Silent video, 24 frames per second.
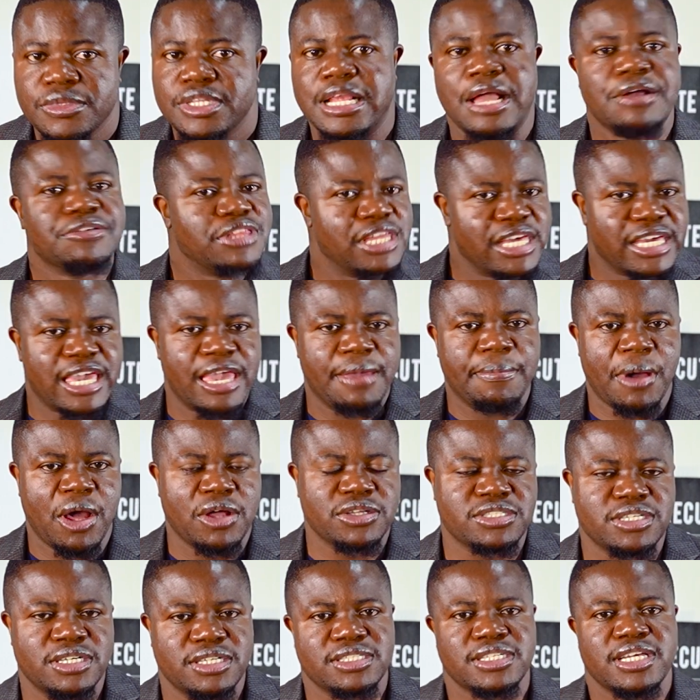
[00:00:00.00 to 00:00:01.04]
Now, think
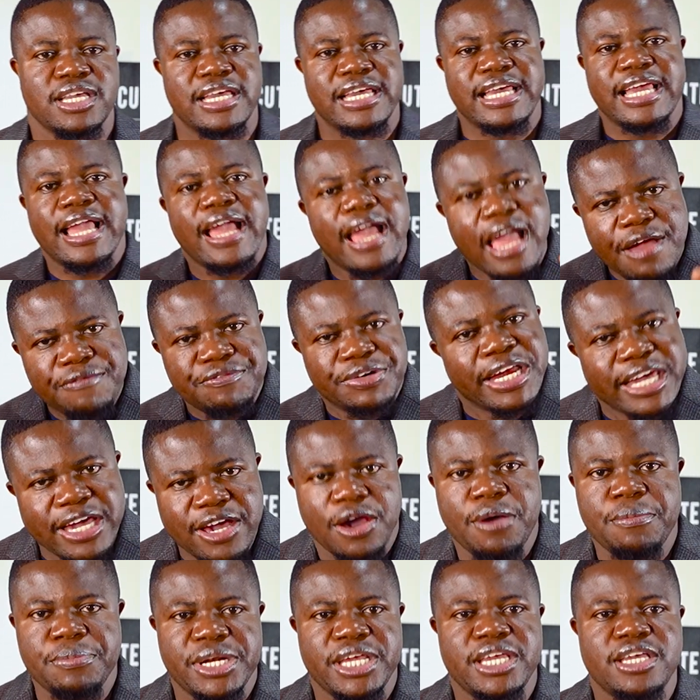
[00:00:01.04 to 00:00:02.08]
about it. Every
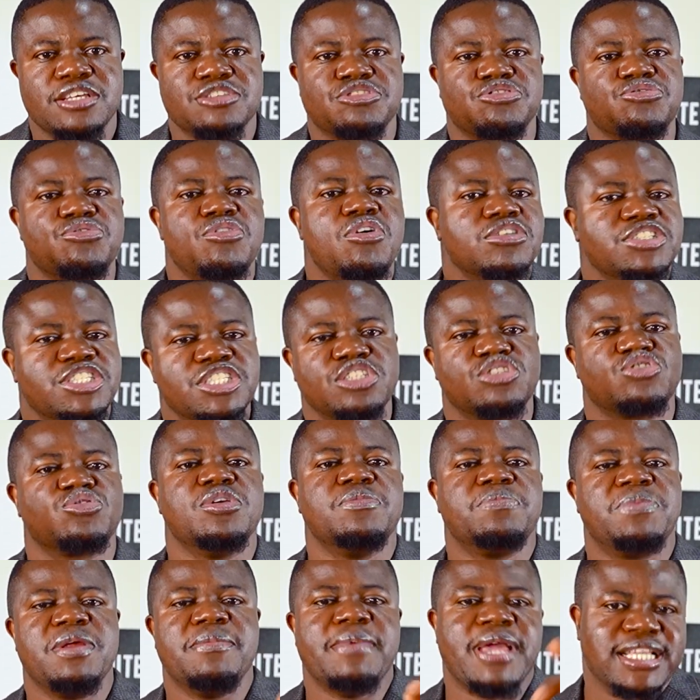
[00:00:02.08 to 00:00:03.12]
company is rushing to
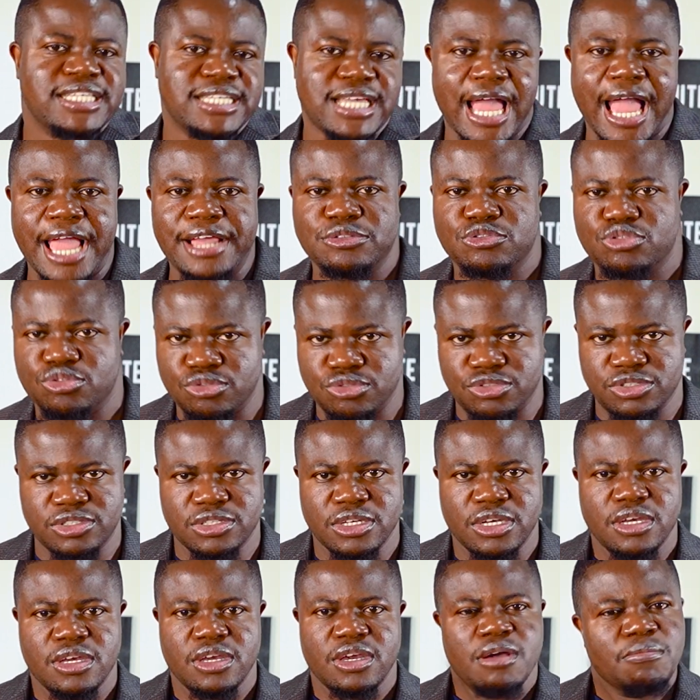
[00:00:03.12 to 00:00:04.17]
implement AI tools
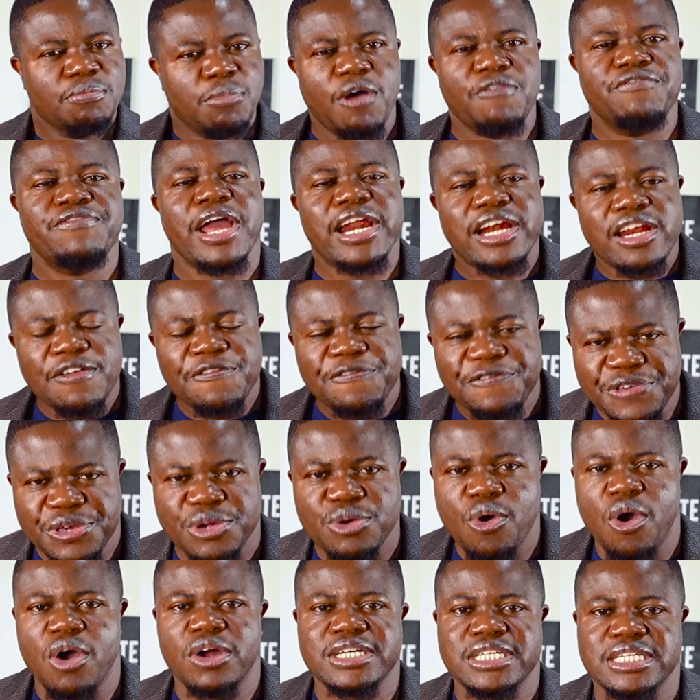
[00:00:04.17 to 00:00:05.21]
but very
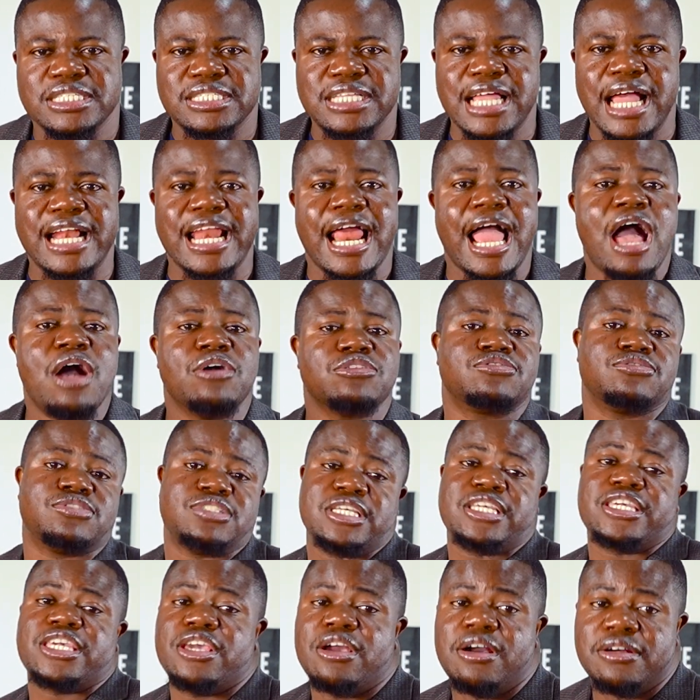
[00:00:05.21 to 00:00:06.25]
few understand how to
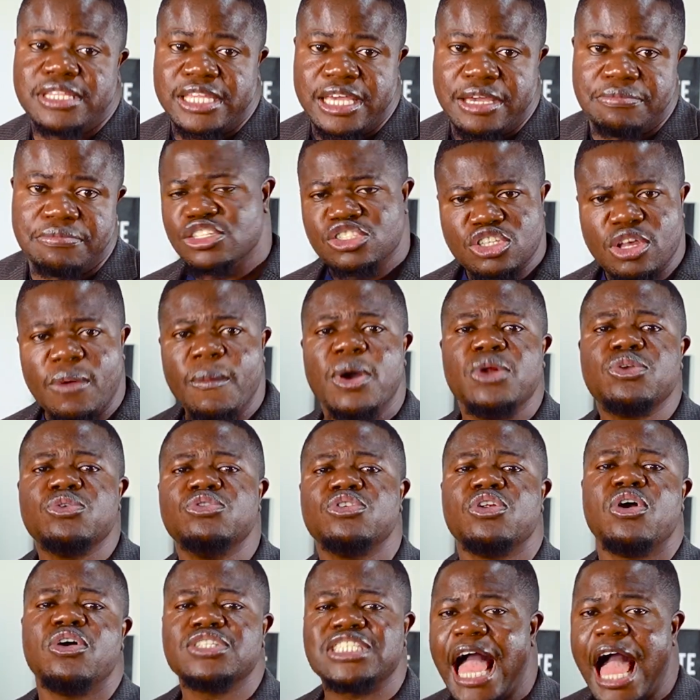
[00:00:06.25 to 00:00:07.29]
secure them. Someone
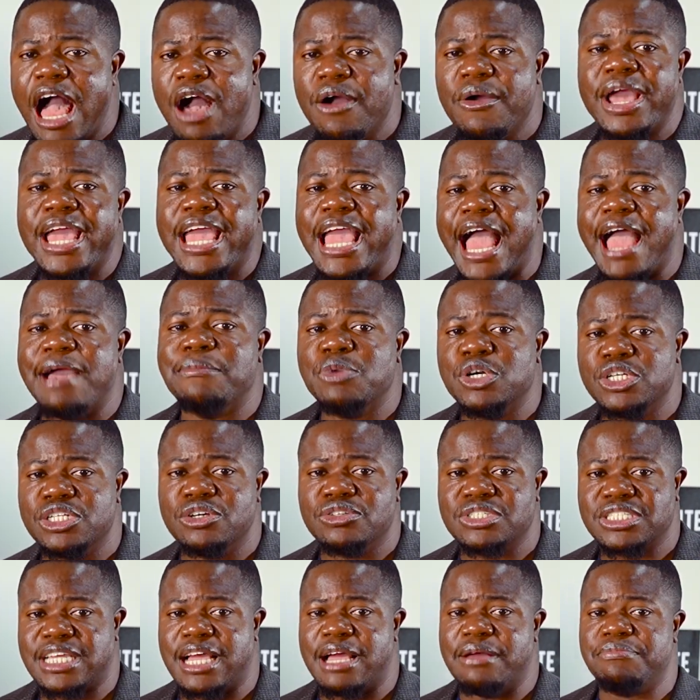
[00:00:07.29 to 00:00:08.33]
who knows how AI
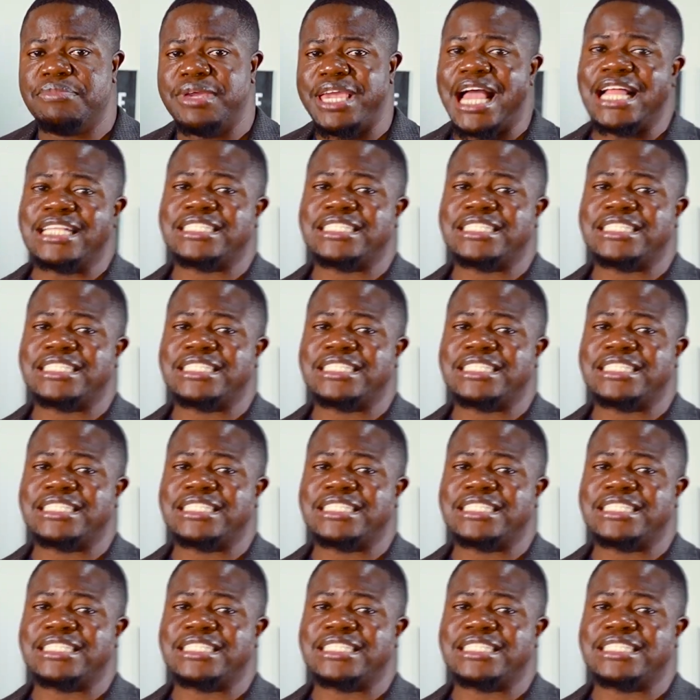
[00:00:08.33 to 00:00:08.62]
models can be